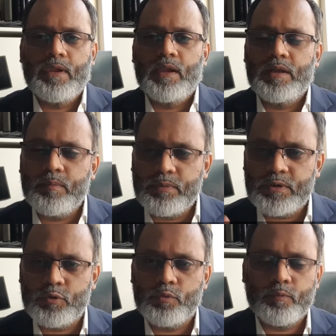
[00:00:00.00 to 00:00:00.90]
Number
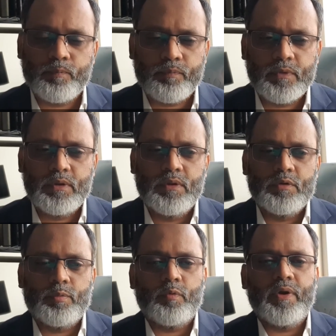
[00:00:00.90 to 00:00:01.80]
two,
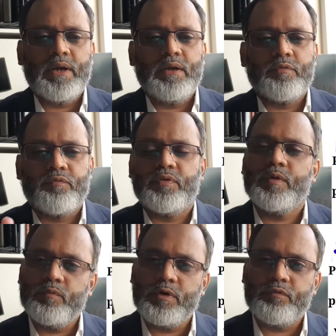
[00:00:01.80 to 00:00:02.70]
provide a
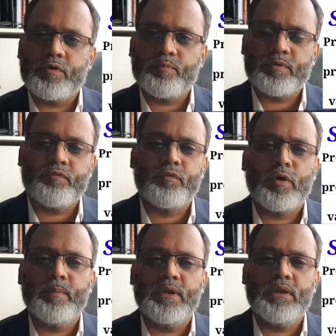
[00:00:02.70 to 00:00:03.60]
framework for
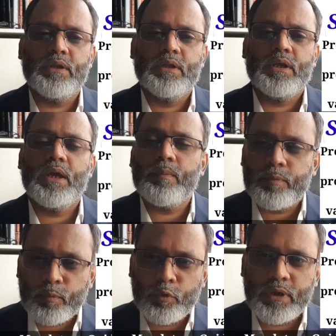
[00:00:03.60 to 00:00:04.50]
performing and
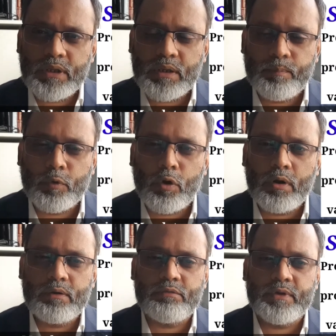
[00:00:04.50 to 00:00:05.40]
promoting a
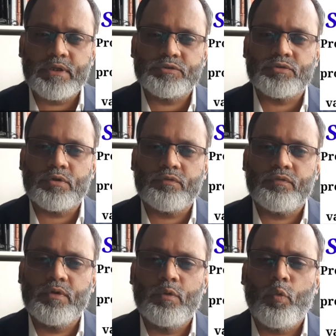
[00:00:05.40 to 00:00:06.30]
broad range of
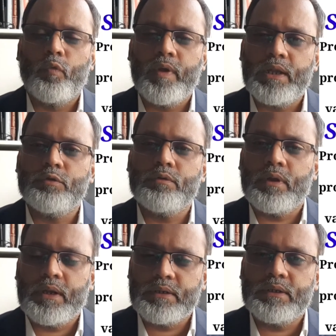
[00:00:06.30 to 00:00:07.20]

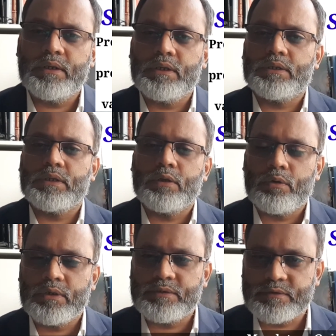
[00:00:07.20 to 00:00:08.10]
value-added internal
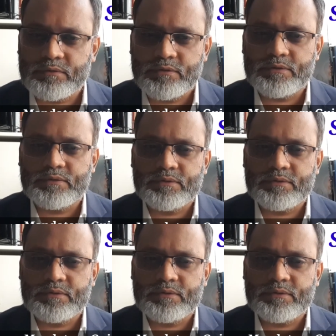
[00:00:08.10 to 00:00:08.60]
audit services.